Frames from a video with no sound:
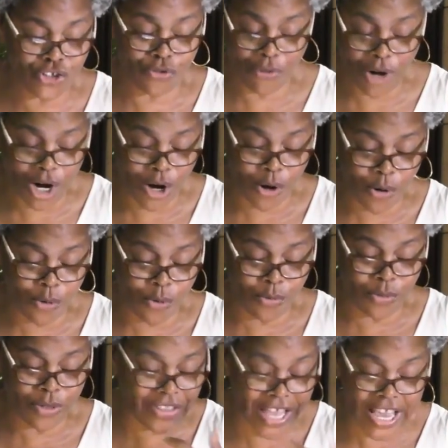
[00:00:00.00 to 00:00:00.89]

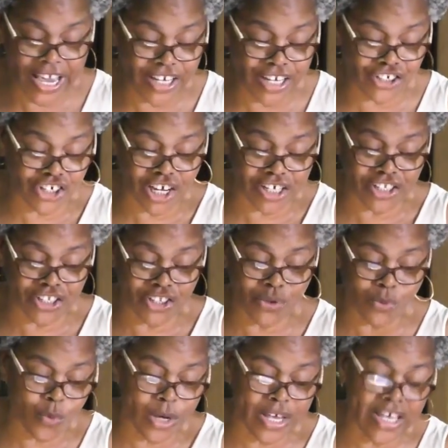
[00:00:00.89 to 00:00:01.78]
thrown, they
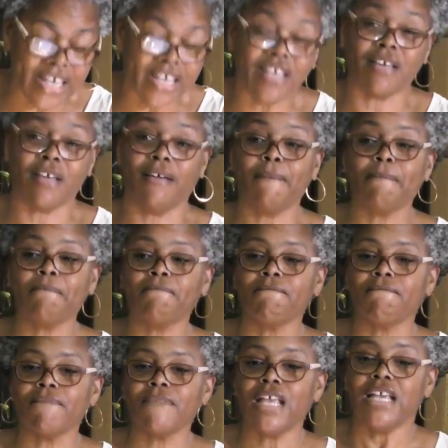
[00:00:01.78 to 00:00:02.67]
just swing.
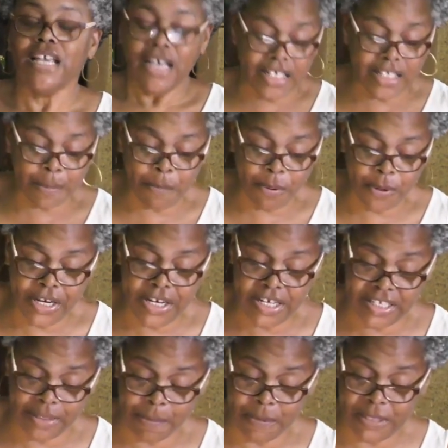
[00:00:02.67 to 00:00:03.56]
His
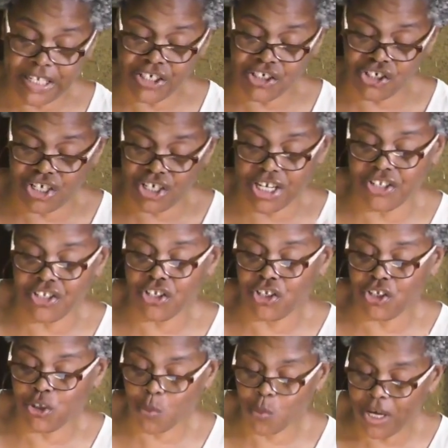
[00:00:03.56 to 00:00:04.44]
predisposition is
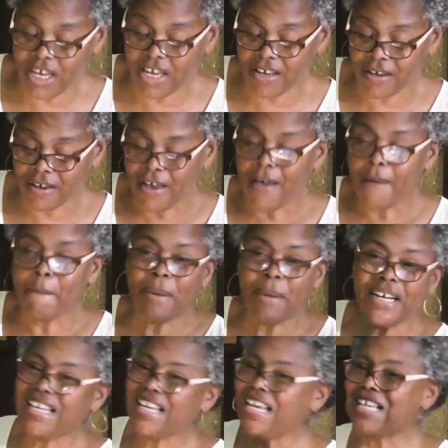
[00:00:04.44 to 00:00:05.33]
to swing,
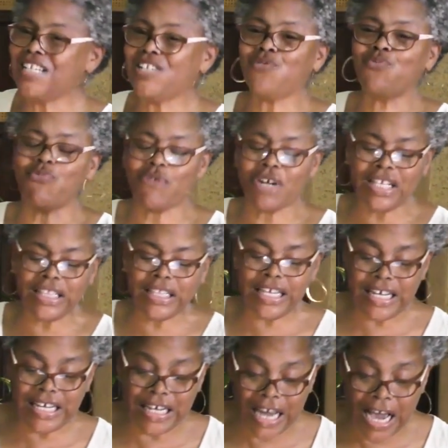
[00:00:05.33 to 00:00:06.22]
but he's
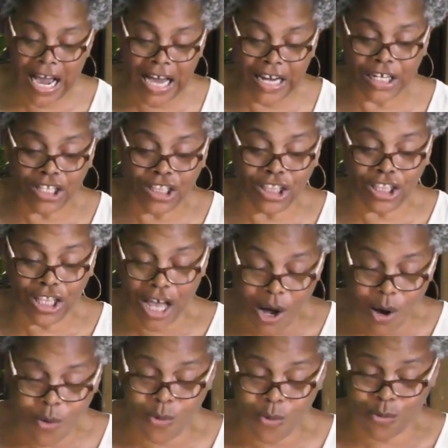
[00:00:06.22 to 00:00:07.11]
really not
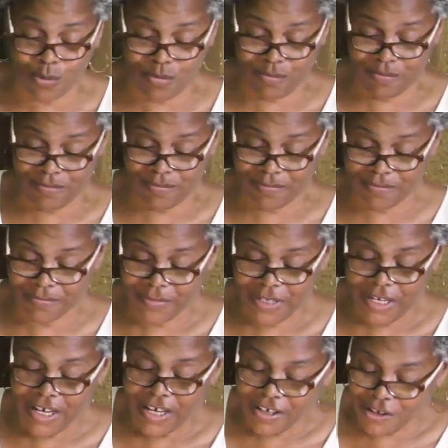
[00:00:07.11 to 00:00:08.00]
alone.
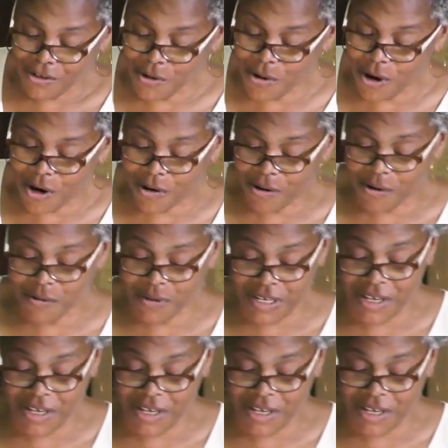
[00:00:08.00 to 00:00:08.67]
You all don't